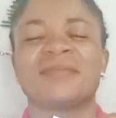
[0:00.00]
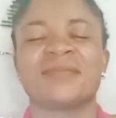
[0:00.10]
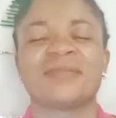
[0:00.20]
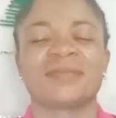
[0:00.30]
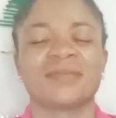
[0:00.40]
and I
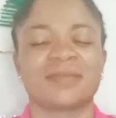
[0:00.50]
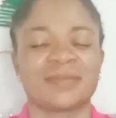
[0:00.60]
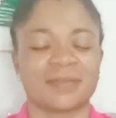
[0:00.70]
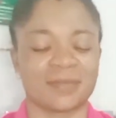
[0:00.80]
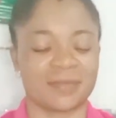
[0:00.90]
went for
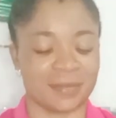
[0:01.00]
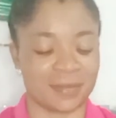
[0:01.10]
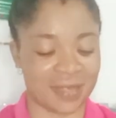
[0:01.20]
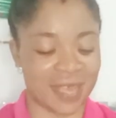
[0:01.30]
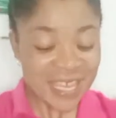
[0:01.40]
three
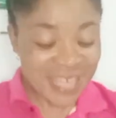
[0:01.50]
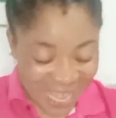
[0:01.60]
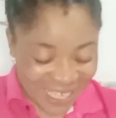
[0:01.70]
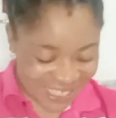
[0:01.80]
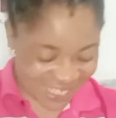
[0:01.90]
colors. Oh my
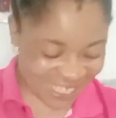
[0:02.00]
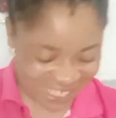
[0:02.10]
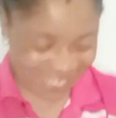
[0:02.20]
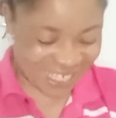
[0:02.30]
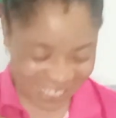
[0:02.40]
God.
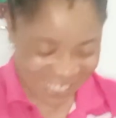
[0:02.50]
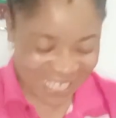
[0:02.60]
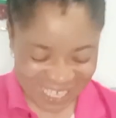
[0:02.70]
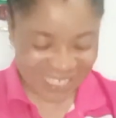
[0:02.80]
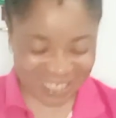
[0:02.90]

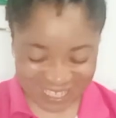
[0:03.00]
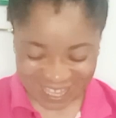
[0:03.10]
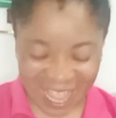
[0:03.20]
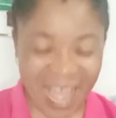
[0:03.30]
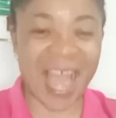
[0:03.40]
Answered
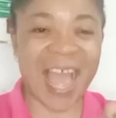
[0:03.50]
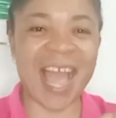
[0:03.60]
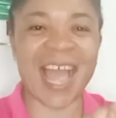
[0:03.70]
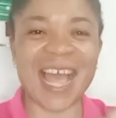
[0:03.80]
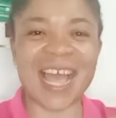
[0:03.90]
prayers. Look
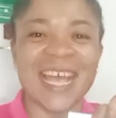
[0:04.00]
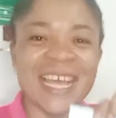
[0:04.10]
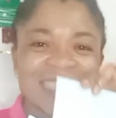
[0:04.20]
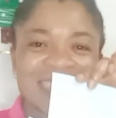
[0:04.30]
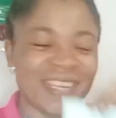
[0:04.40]
at the
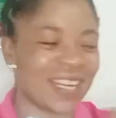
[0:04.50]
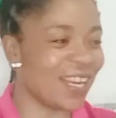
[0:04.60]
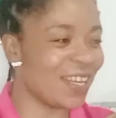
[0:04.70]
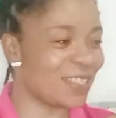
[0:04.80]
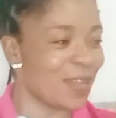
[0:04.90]
excitement, just
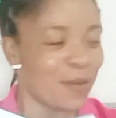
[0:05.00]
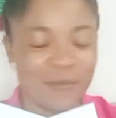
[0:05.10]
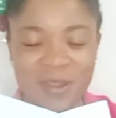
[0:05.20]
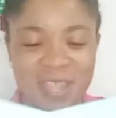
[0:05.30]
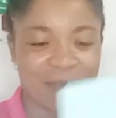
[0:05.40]
like a little
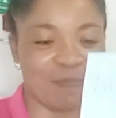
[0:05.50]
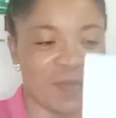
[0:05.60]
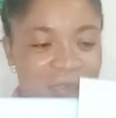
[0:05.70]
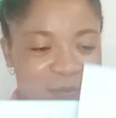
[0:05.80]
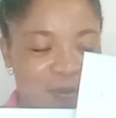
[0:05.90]

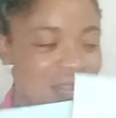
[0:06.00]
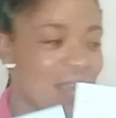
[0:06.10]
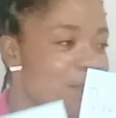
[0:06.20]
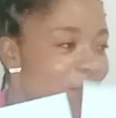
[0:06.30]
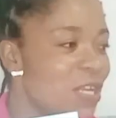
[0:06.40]
baby.
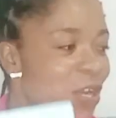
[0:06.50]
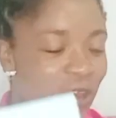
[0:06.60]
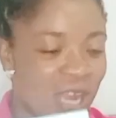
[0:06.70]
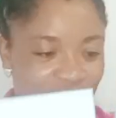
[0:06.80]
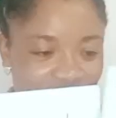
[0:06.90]
I
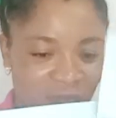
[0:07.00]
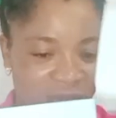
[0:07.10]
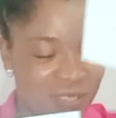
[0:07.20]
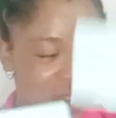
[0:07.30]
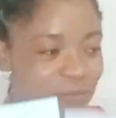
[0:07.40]
was so
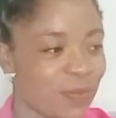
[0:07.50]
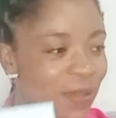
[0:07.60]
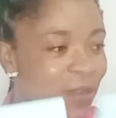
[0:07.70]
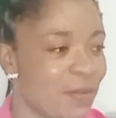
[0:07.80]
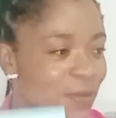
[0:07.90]
excited
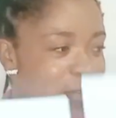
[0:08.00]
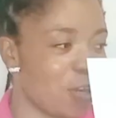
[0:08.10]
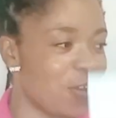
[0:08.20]
because that's